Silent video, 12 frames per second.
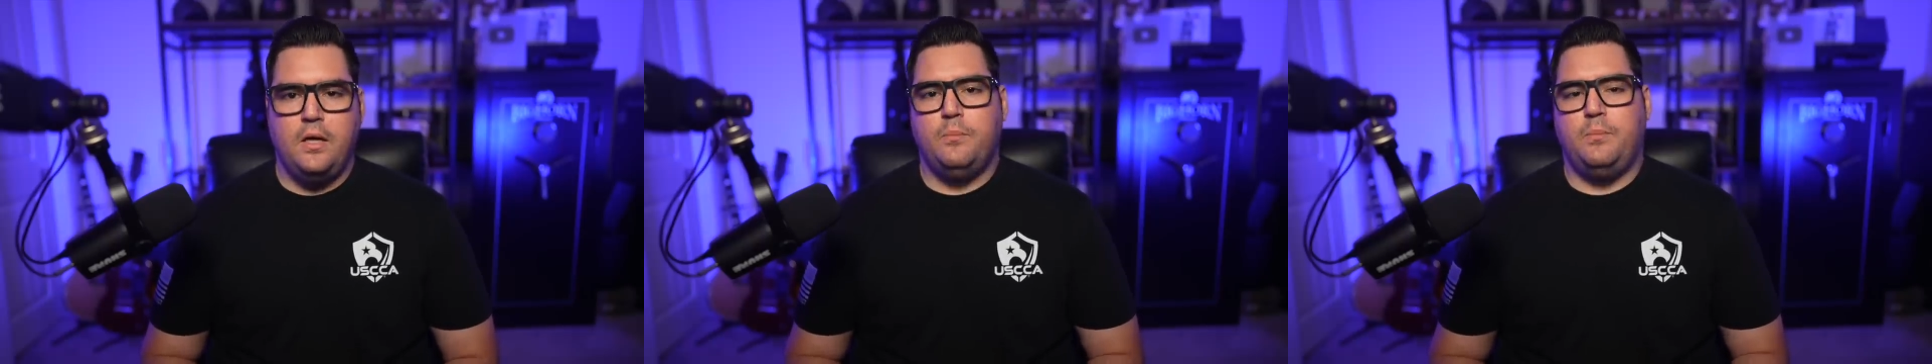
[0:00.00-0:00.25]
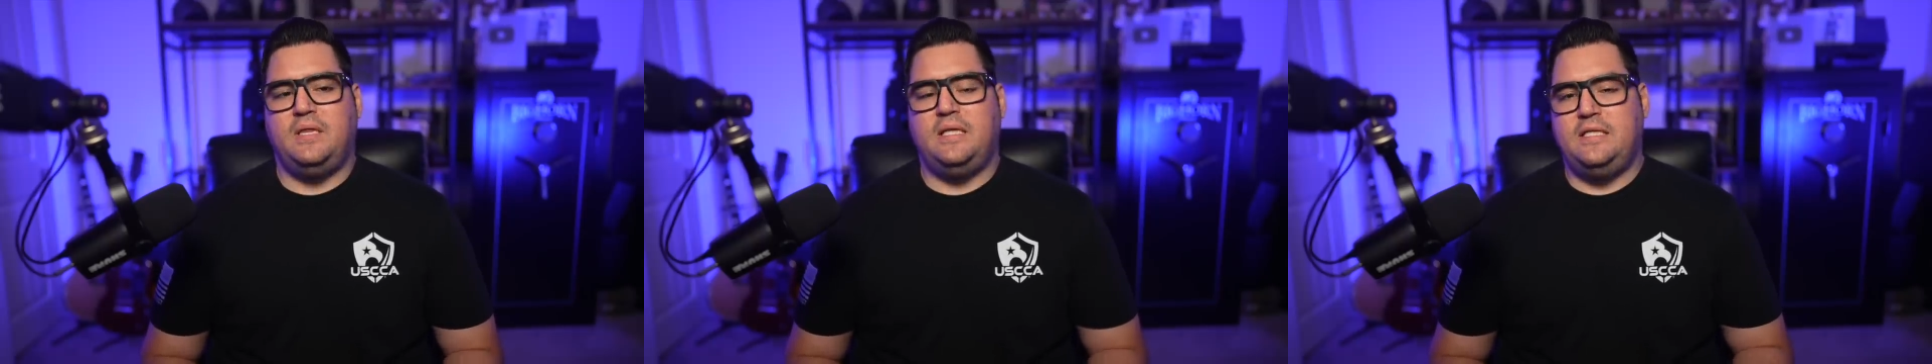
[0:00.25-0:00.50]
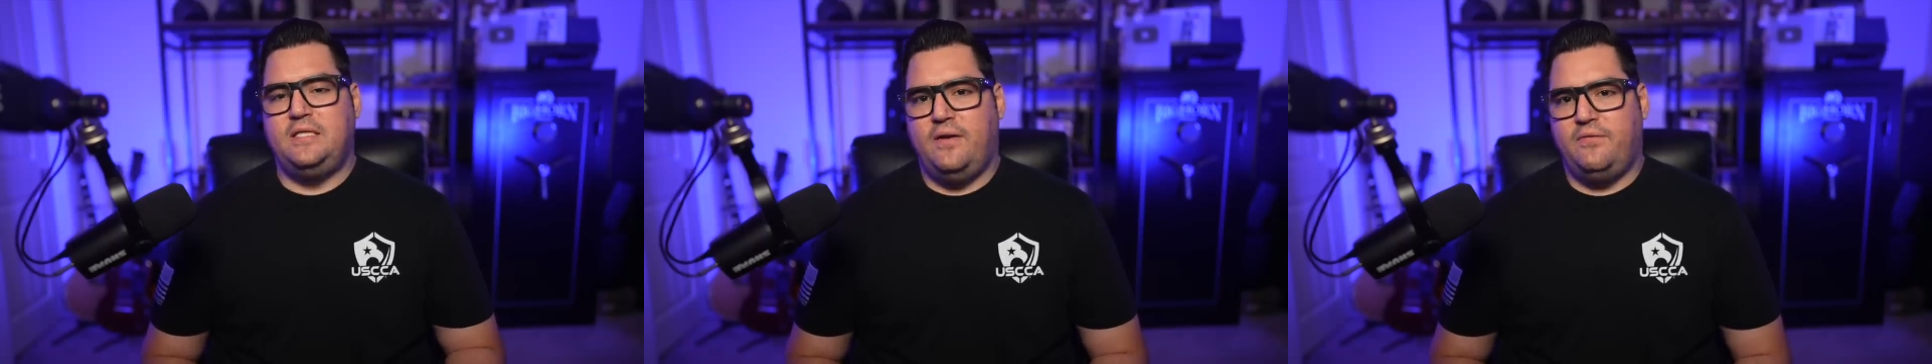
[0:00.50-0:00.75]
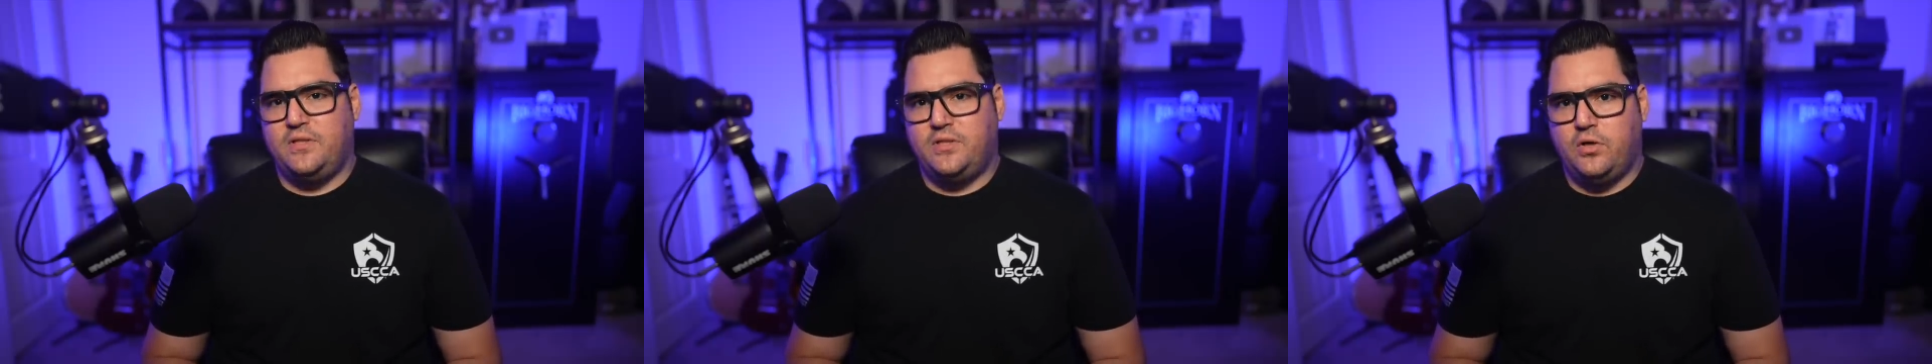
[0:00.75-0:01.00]
But the
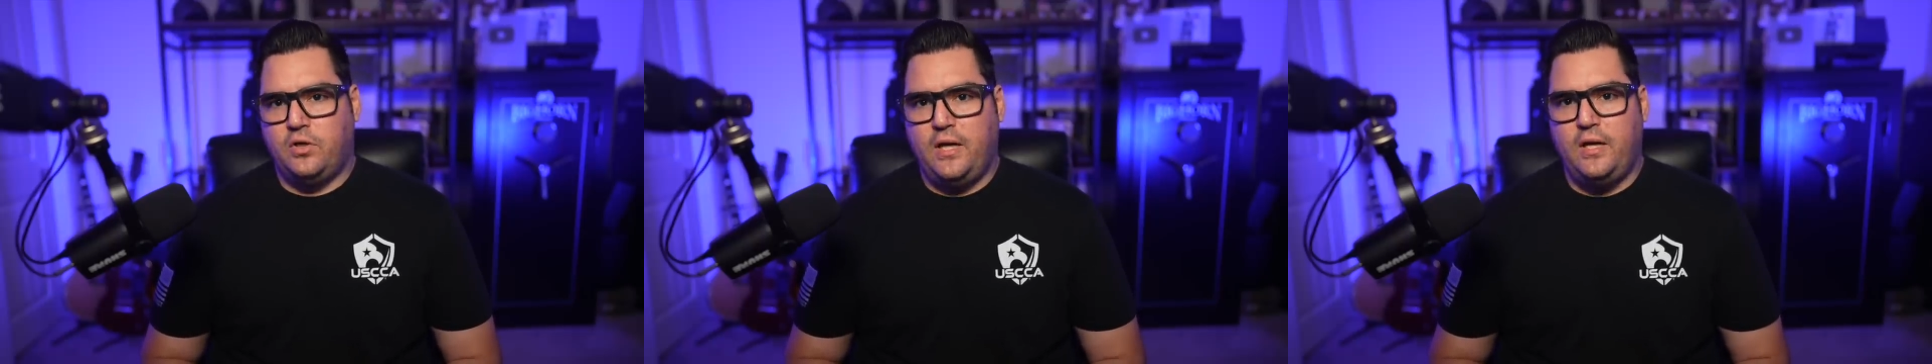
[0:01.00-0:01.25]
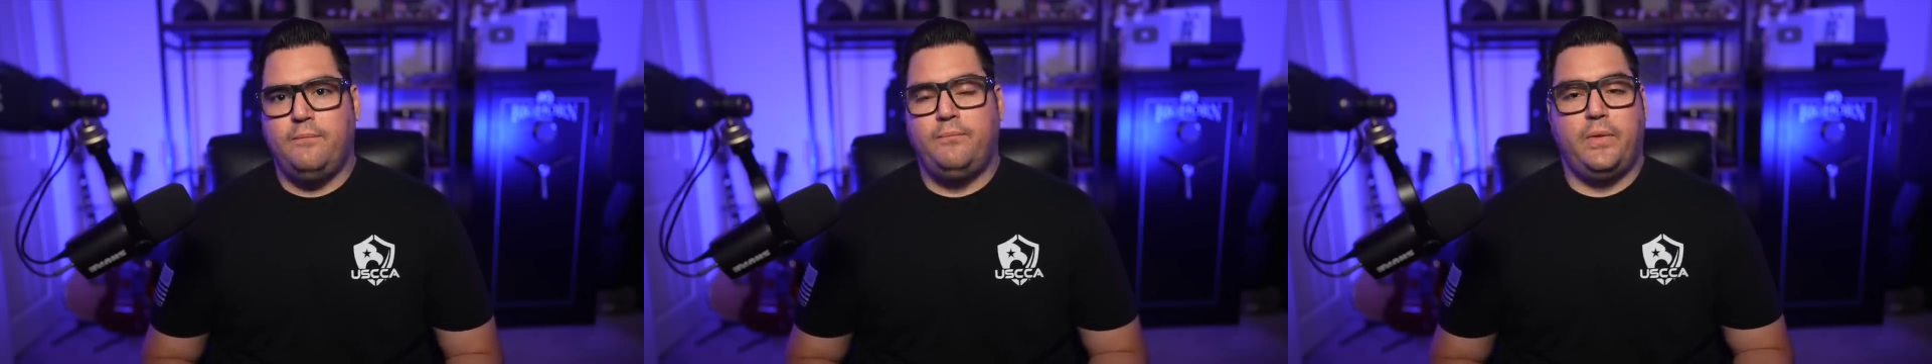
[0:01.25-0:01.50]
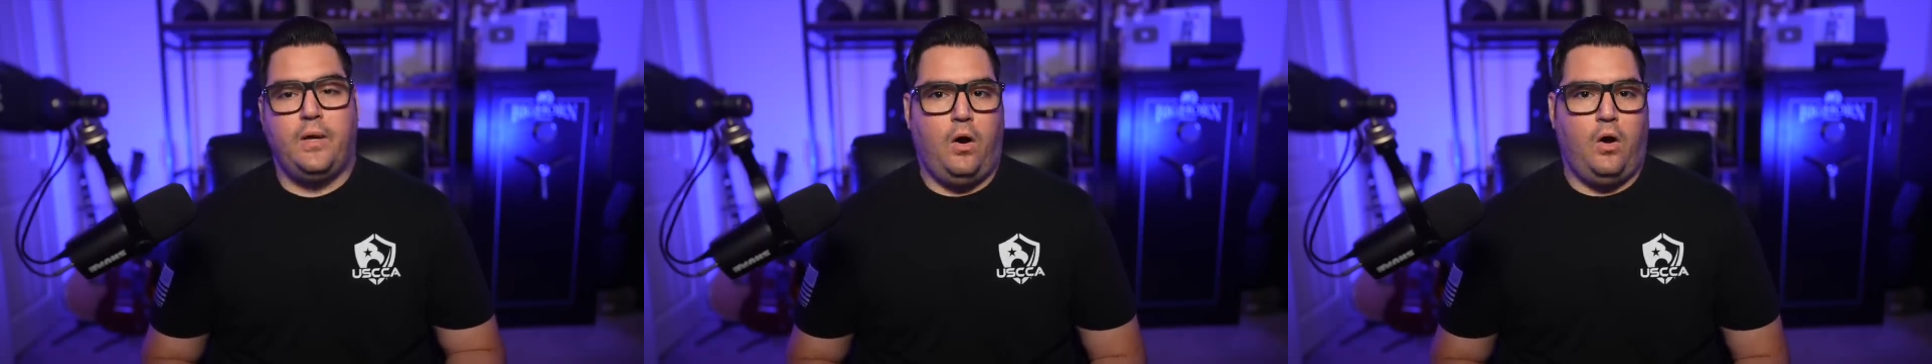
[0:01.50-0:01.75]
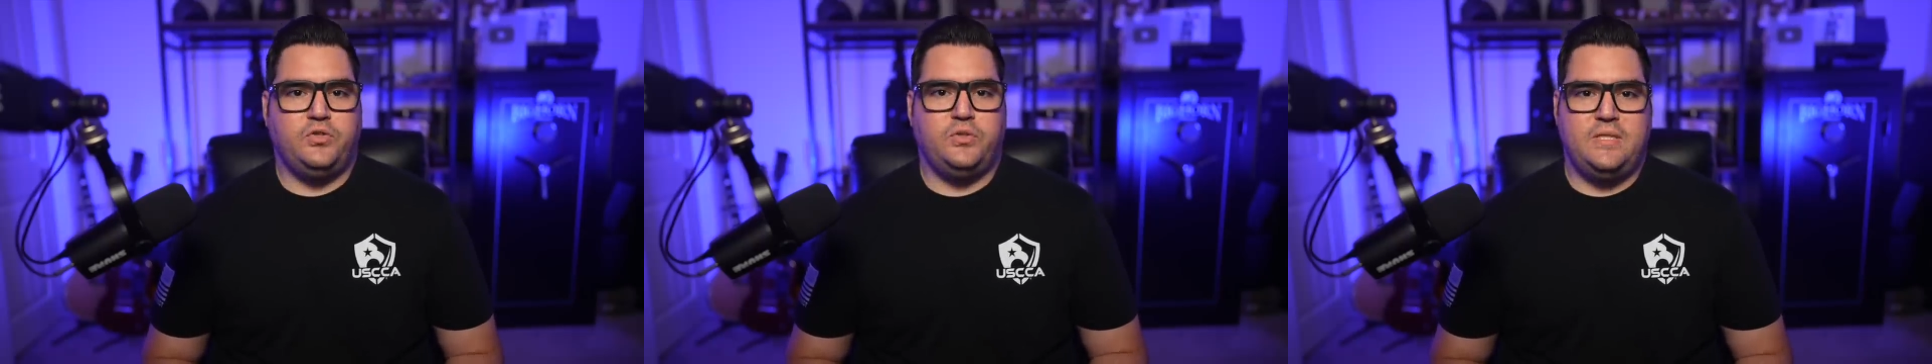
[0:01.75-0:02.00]
Seventh Circuit
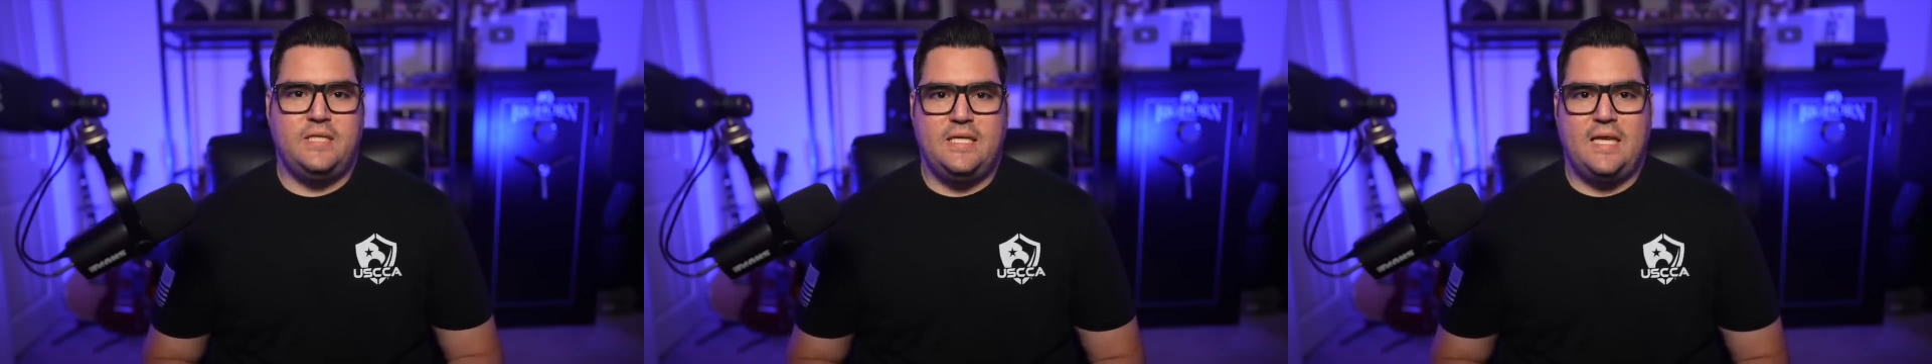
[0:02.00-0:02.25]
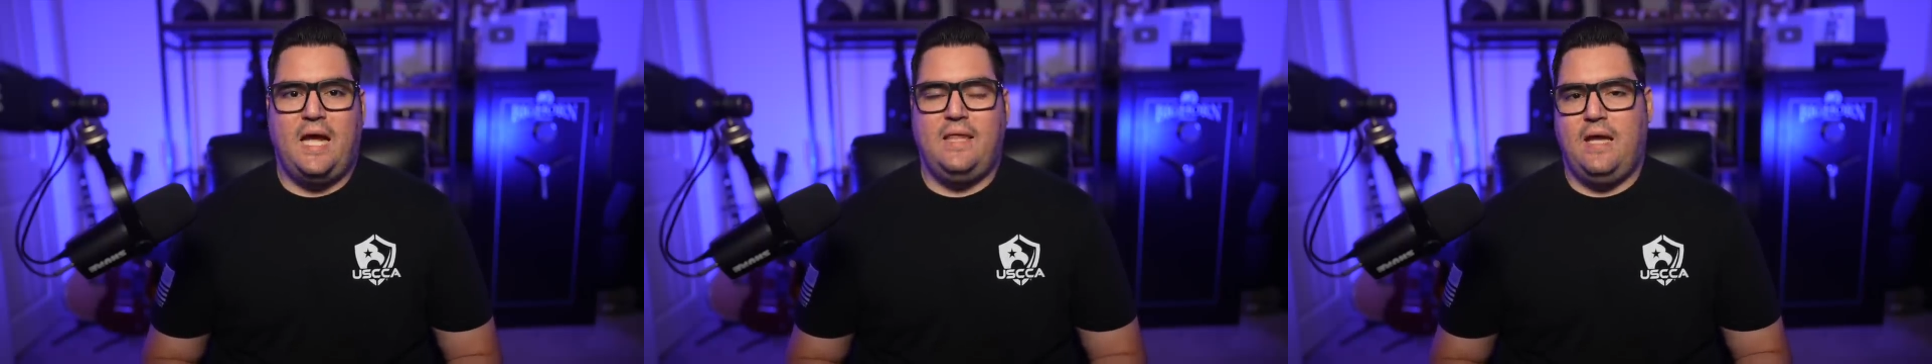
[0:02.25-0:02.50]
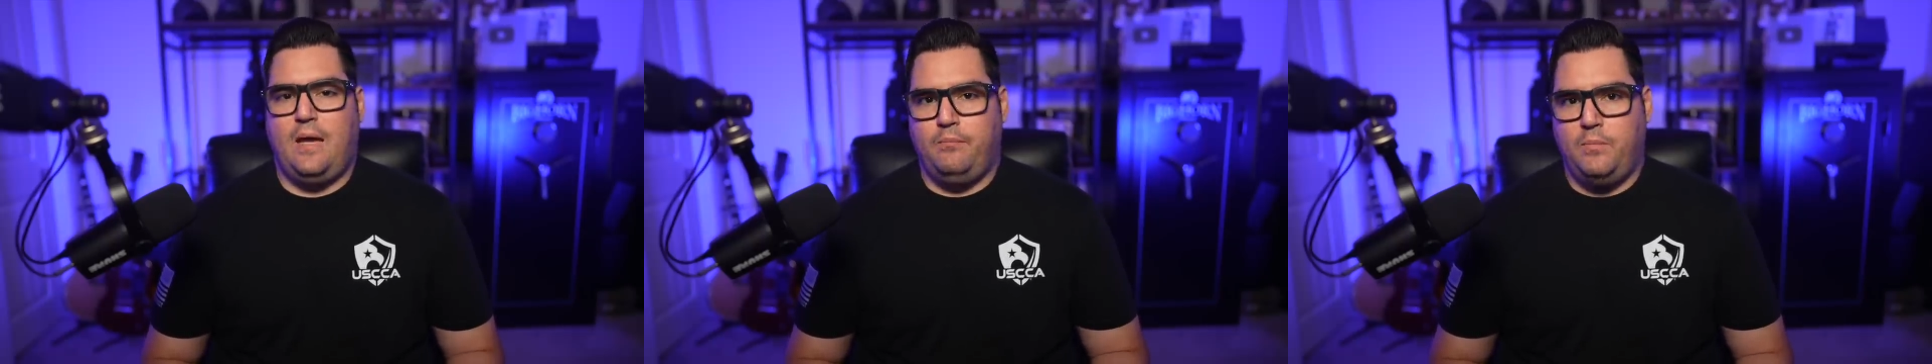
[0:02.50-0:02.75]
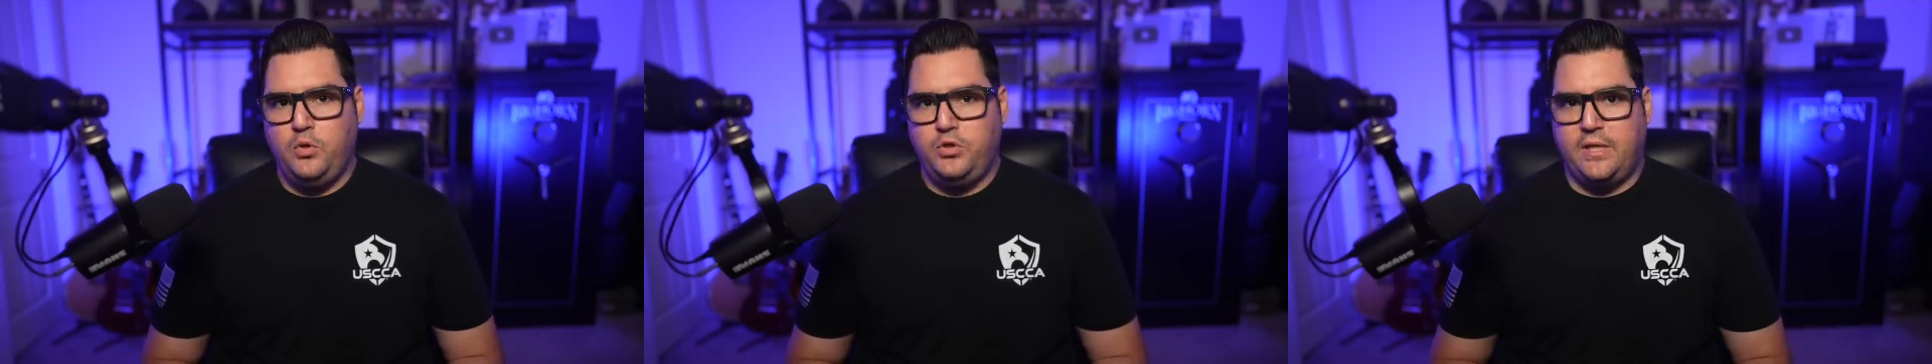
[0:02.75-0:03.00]
also denied that
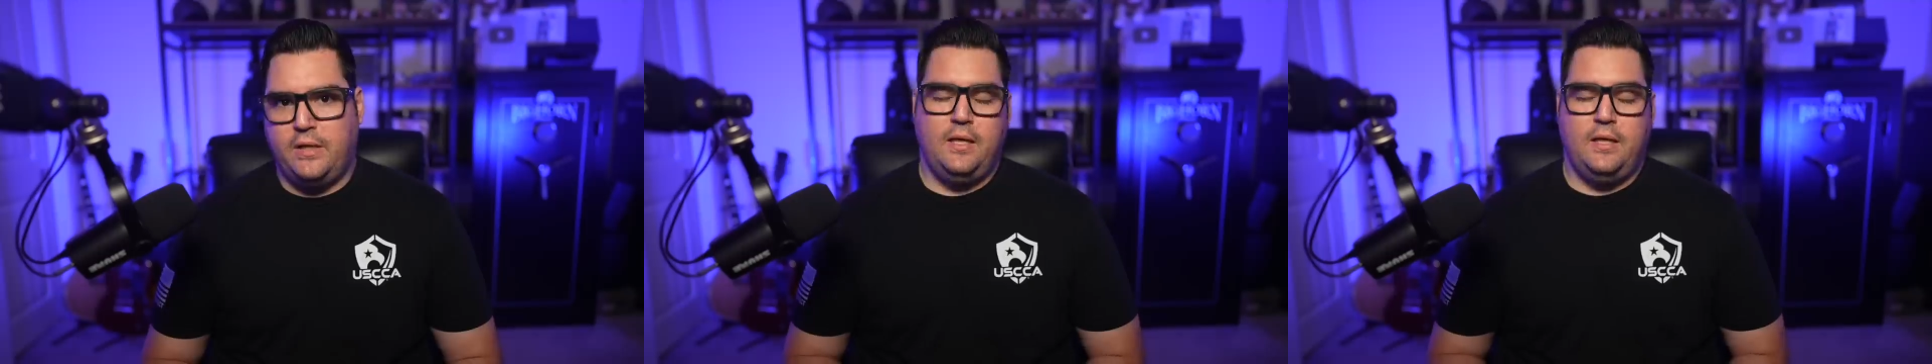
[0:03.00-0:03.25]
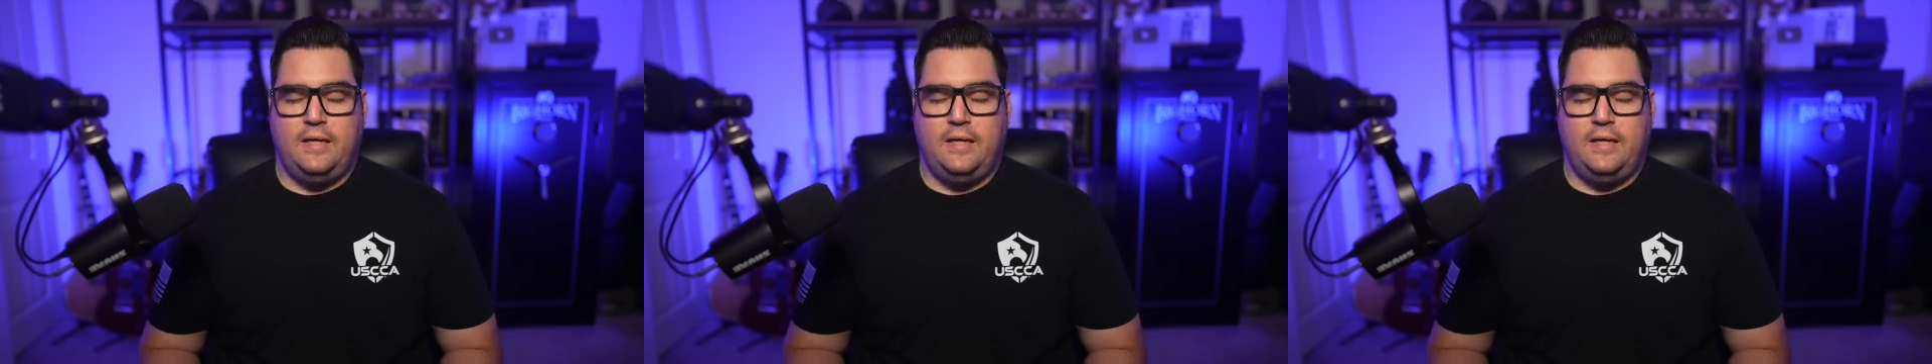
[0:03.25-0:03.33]
motion.